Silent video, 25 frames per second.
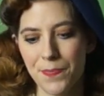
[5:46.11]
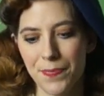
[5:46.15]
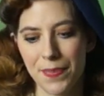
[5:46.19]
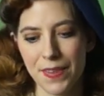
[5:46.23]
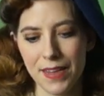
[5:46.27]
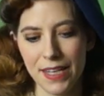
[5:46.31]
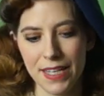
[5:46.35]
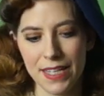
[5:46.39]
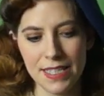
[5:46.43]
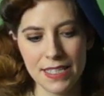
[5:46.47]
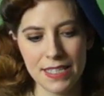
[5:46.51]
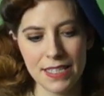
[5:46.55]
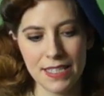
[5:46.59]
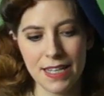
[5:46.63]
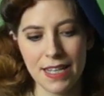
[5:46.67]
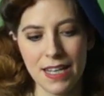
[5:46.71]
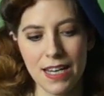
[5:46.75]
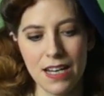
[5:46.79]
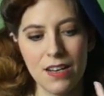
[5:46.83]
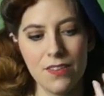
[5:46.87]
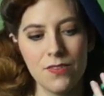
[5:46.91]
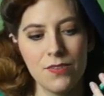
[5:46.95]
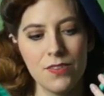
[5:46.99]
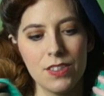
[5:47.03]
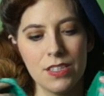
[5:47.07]
They didn't
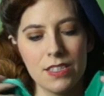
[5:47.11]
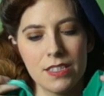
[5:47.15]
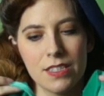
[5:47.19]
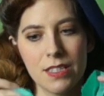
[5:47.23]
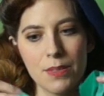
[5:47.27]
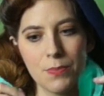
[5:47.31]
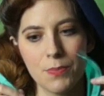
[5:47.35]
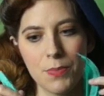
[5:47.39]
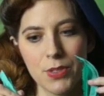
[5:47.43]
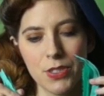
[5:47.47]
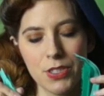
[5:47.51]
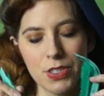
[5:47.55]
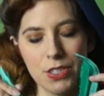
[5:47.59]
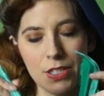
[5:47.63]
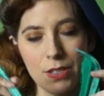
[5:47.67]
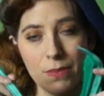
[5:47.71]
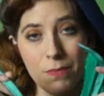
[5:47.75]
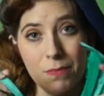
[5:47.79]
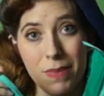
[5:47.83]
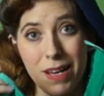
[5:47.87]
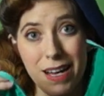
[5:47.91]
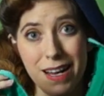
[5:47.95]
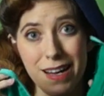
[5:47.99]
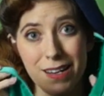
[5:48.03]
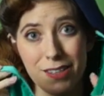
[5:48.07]
have a zipper to
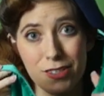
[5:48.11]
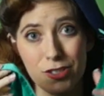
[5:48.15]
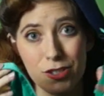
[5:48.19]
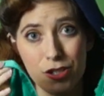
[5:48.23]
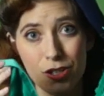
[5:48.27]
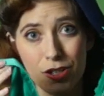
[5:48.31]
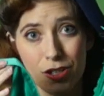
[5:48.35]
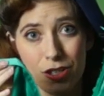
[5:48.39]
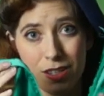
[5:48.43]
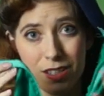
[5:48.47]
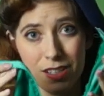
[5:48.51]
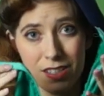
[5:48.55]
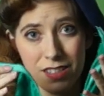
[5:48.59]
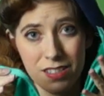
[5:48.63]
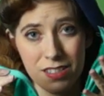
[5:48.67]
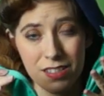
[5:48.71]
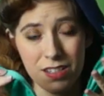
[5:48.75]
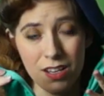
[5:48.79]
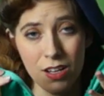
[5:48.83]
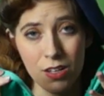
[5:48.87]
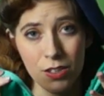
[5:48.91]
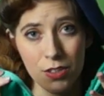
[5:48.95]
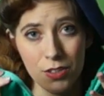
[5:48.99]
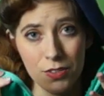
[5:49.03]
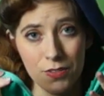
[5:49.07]
match this
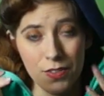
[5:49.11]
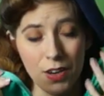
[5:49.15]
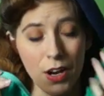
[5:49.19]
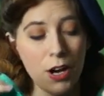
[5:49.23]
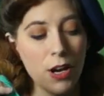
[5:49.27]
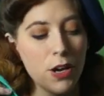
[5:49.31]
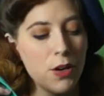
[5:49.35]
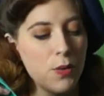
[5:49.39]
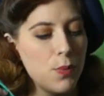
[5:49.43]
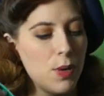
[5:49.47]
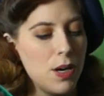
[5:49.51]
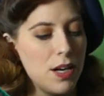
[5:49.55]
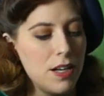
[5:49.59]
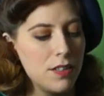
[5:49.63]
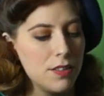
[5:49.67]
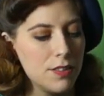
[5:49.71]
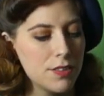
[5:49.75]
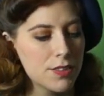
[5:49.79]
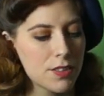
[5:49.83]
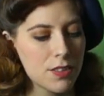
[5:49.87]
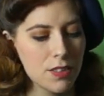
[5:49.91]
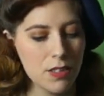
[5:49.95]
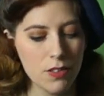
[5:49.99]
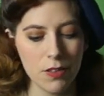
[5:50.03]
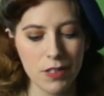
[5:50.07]
color very well,
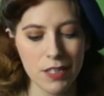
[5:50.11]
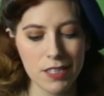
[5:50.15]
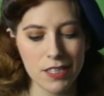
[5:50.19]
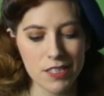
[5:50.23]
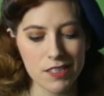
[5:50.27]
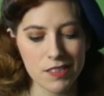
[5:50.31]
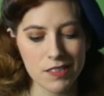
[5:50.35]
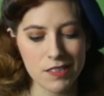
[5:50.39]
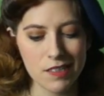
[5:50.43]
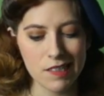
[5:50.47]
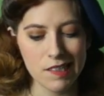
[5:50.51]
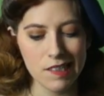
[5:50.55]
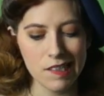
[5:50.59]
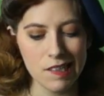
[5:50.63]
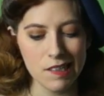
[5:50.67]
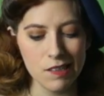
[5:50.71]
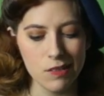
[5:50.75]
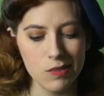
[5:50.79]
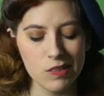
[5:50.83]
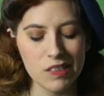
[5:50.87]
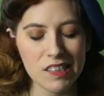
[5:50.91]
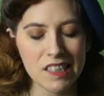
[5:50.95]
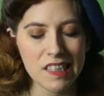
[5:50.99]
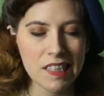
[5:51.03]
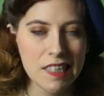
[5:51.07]
so I just,
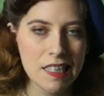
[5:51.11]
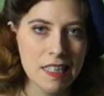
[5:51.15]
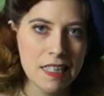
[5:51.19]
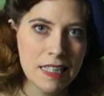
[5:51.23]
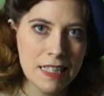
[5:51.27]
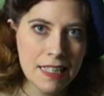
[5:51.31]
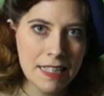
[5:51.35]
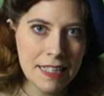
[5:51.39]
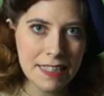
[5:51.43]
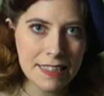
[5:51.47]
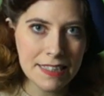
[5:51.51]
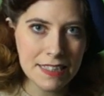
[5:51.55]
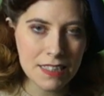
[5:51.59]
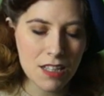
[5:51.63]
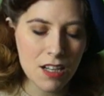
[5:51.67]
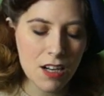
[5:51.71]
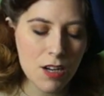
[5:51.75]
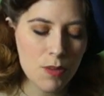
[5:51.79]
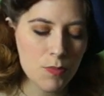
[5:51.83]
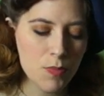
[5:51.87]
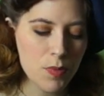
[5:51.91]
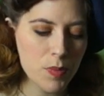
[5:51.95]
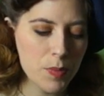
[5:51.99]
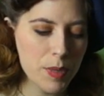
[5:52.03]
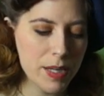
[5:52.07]
had to
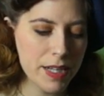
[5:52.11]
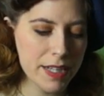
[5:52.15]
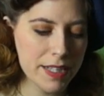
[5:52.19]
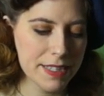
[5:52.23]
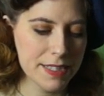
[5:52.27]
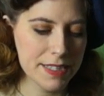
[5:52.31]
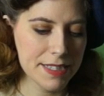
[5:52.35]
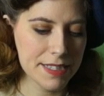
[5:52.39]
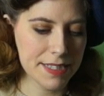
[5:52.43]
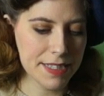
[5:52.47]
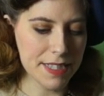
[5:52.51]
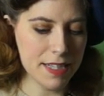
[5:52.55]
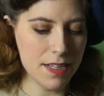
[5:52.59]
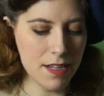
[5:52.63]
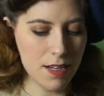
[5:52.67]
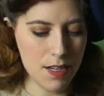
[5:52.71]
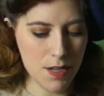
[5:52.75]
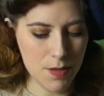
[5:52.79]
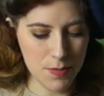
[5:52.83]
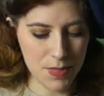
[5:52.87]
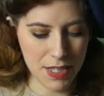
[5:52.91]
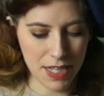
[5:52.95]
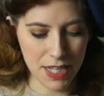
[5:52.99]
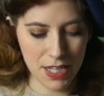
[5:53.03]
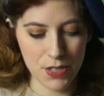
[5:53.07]
compromise,
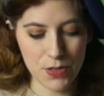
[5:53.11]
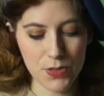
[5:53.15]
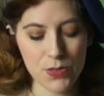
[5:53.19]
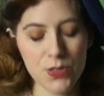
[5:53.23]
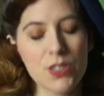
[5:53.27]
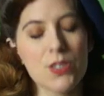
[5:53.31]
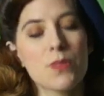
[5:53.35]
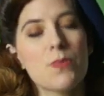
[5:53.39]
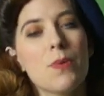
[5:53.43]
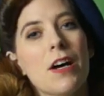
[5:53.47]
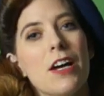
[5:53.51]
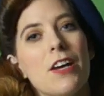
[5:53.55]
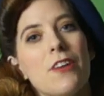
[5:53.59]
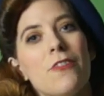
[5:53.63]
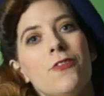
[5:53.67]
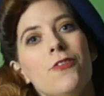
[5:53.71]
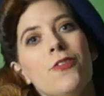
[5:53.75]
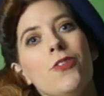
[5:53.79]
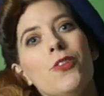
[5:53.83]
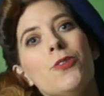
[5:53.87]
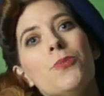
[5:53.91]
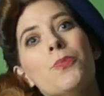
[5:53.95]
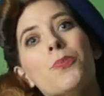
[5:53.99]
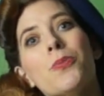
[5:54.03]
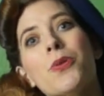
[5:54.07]
and I used my
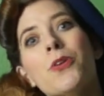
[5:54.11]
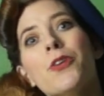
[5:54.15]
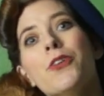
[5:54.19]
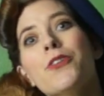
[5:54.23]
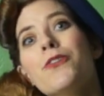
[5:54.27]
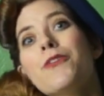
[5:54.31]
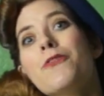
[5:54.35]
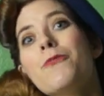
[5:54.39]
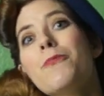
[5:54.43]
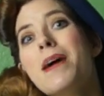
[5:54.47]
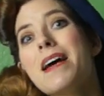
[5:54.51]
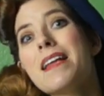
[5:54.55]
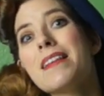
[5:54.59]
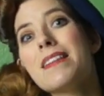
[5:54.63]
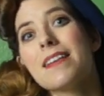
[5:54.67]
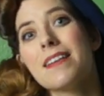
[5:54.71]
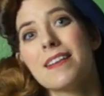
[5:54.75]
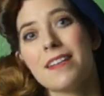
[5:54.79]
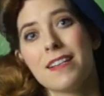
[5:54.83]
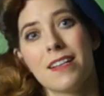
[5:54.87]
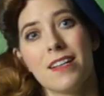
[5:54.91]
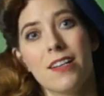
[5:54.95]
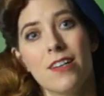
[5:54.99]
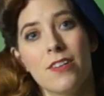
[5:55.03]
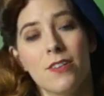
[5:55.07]
foolproof
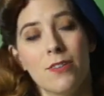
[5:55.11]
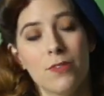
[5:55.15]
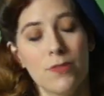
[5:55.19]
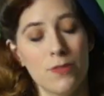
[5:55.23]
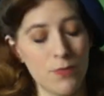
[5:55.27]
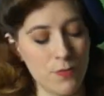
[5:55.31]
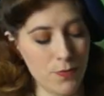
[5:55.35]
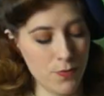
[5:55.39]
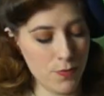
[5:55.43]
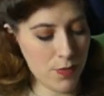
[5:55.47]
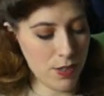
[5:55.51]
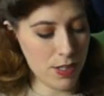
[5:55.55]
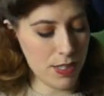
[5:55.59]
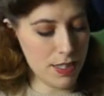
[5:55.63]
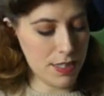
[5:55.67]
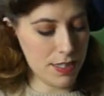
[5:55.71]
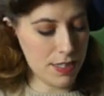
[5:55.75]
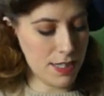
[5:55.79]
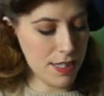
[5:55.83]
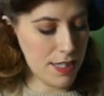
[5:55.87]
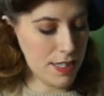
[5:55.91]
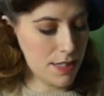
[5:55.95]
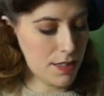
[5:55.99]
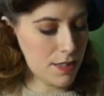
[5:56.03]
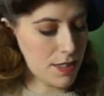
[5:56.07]
method of
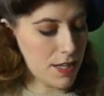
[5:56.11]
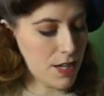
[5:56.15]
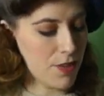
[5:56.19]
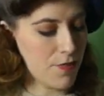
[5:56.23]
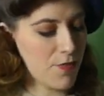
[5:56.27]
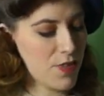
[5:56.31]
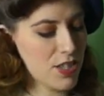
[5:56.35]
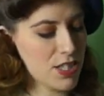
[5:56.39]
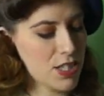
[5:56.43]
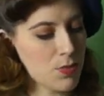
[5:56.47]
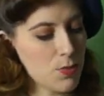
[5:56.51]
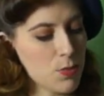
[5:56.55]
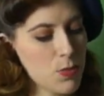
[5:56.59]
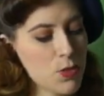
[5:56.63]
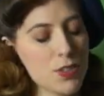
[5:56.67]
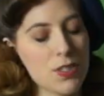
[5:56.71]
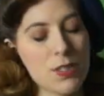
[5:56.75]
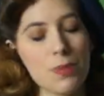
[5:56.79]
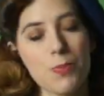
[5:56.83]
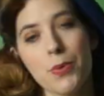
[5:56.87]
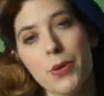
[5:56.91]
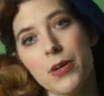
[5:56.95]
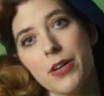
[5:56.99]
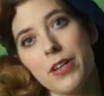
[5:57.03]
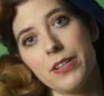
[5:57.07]
invisible zipper